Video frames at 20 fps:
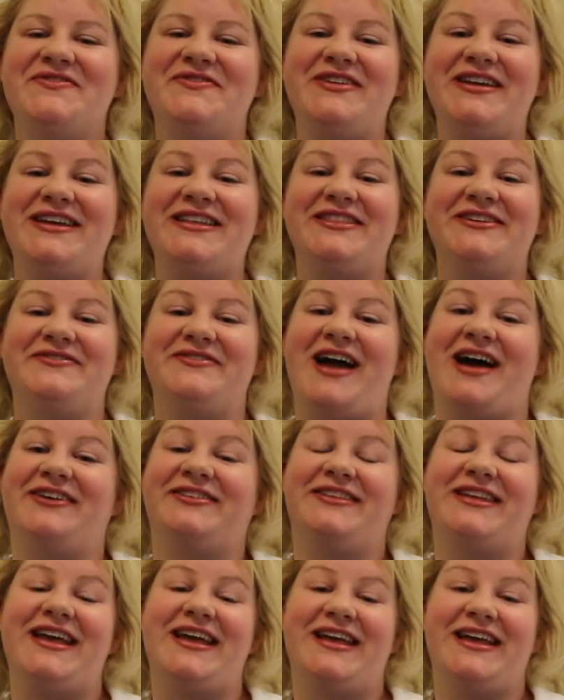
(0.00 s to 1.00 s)
We in the
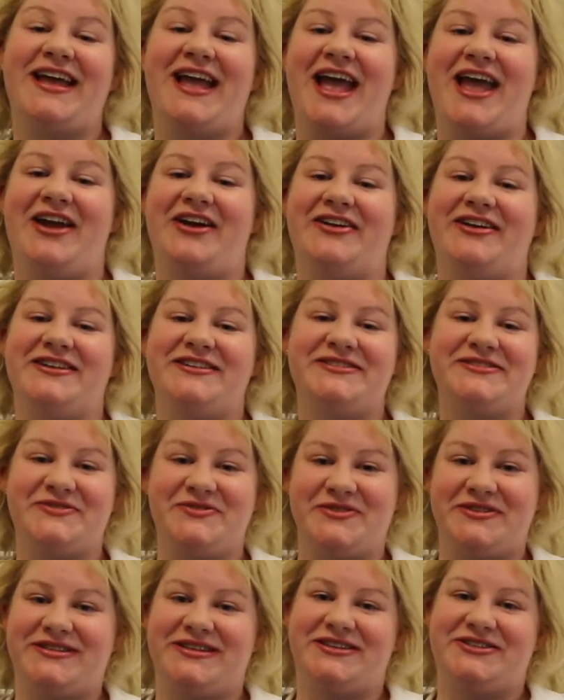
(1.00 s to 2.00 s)
Round Lake Area
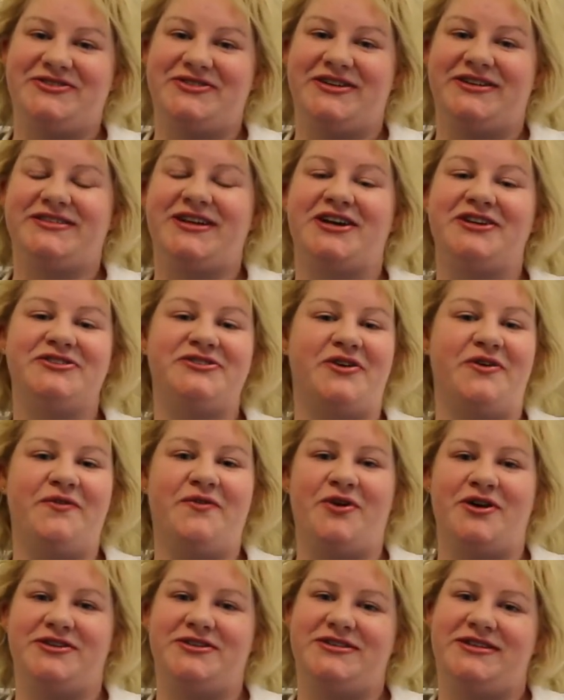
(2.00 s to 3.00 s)
School District are so
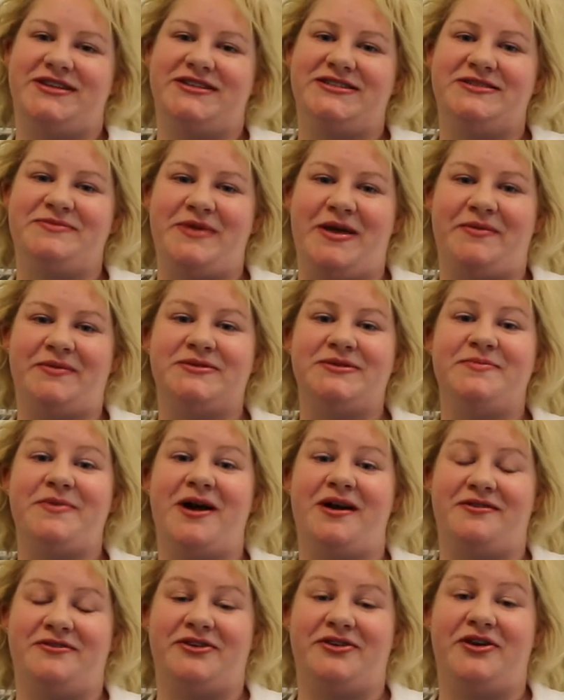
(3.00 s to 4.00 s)
fortunate to be able to
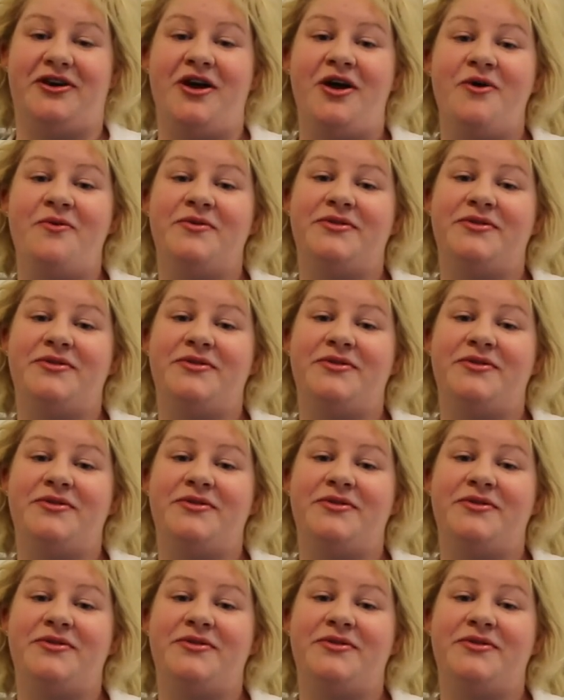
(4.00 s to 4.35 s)
partner